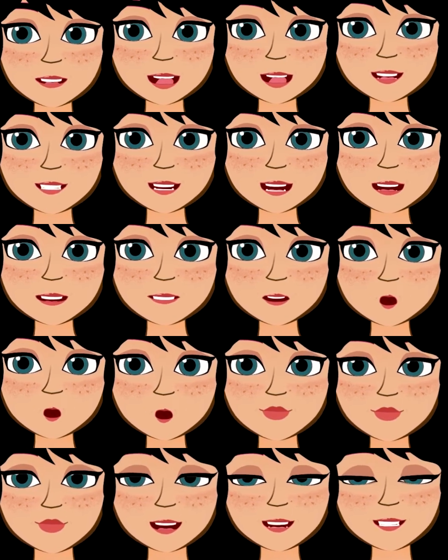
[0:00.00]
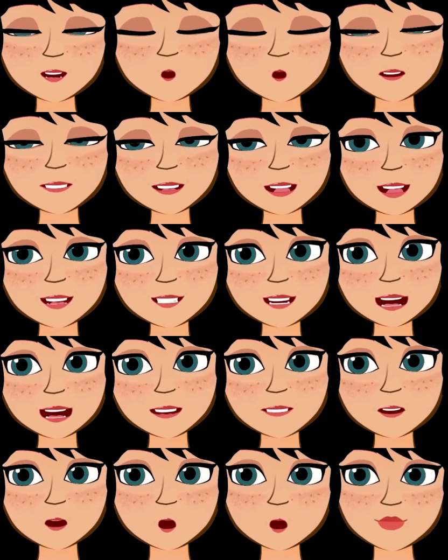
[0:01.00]
mom. It
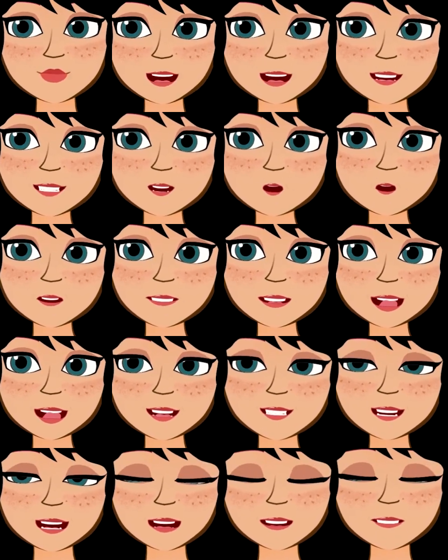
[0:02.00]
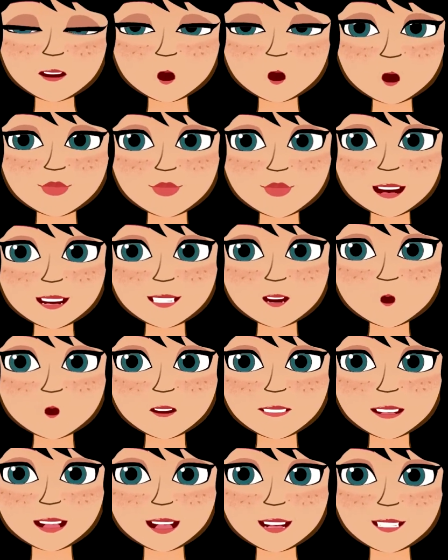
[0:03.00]
baffles and fascinates me. They
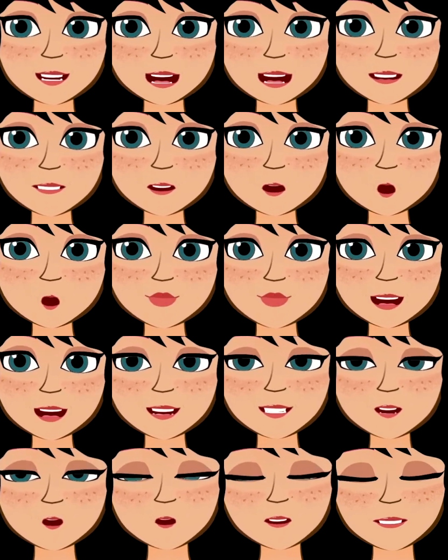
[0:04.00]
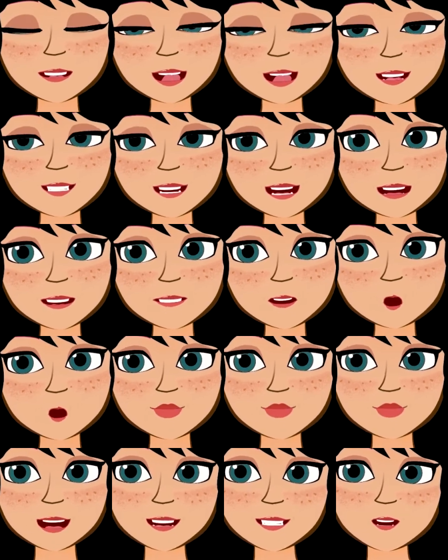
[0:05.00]
talk every single day,
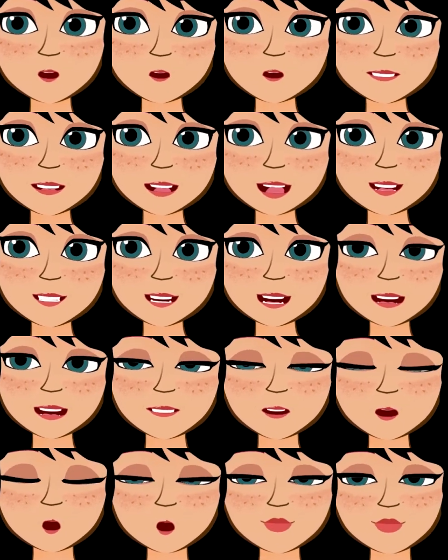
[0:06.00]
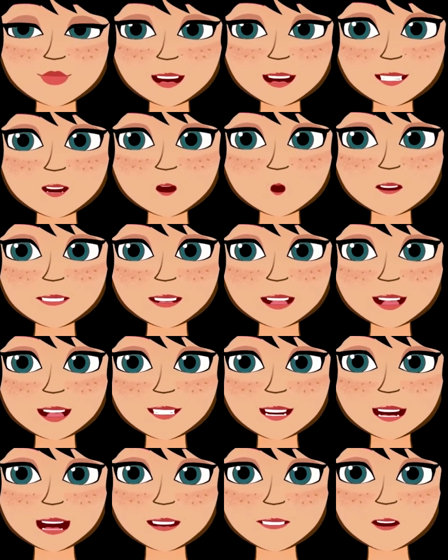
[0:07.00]
sometimes more often, and tell
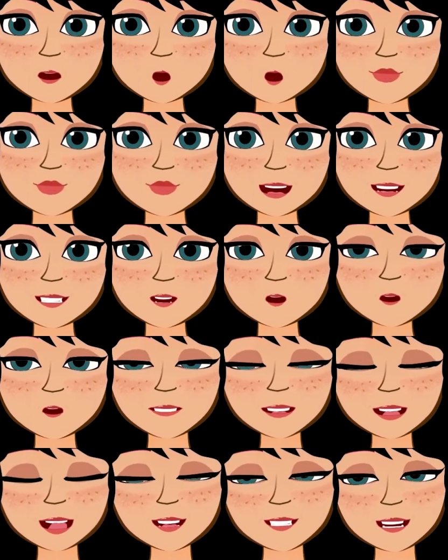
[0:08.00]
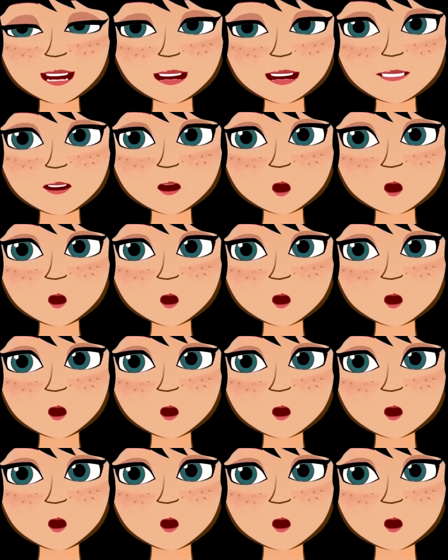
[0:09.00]
each other everything.